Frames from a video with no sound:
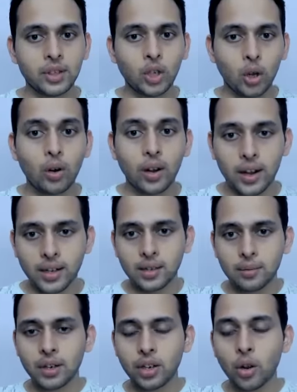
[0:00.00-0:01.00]
your
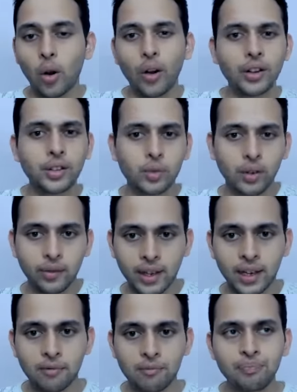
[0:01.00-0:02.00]
customer, your audience will feel
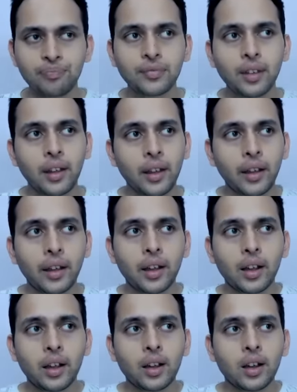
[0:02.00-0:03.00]

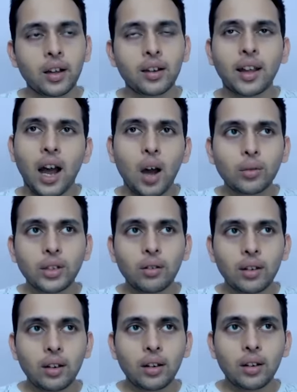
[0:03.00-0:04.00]
like how
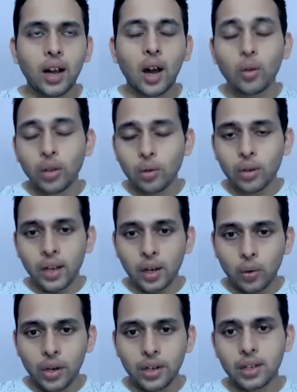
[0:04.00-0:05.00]
you can
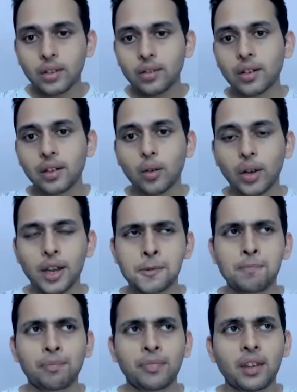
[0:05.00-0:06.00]
do it. You can, okay,
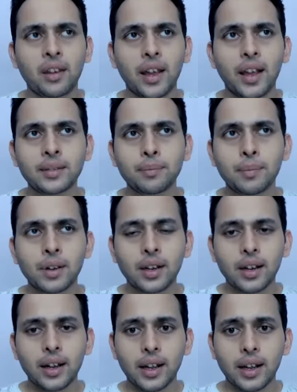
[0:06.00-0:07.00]
as
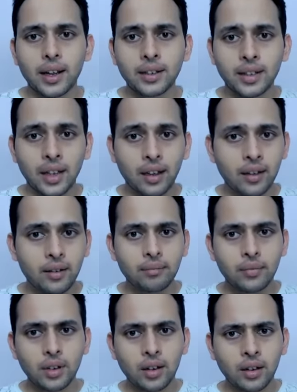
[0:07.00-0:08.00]
per as the
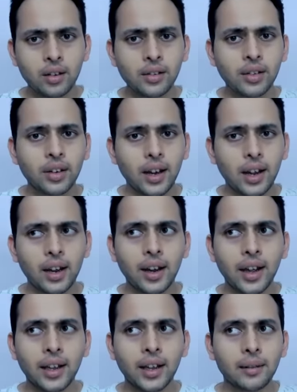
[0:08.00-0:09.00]
concern,
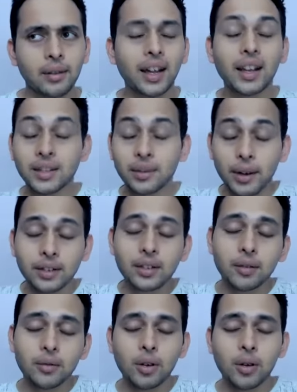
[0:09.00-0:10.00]
like as far as
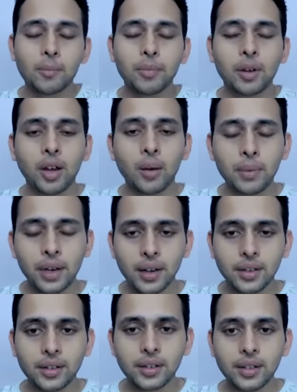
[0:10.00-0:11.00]
the
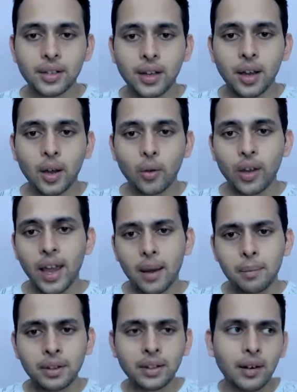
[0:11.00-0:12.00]
communications we
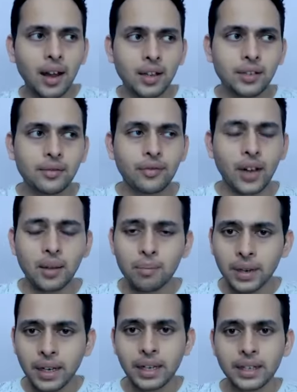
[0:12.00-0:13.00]
have in the last 5
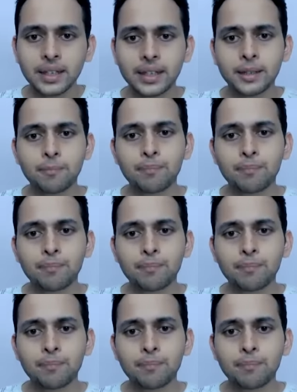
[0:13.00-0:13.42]
minutes,